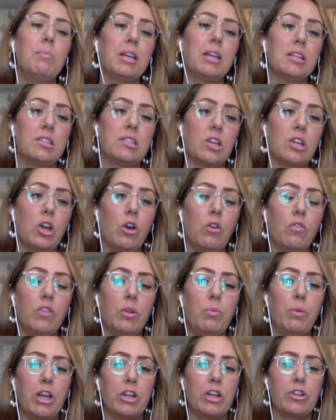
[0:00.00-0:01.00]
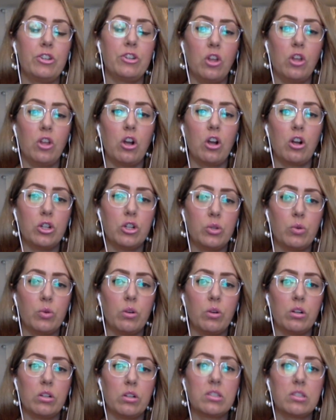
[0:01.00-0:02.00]
because of COVID, we actually lock our
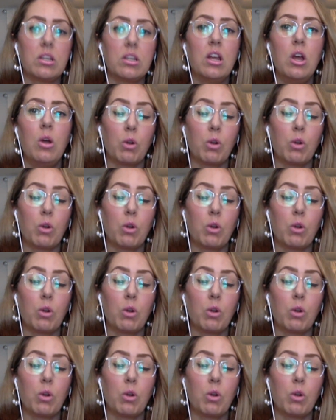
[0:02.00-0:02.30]
doors.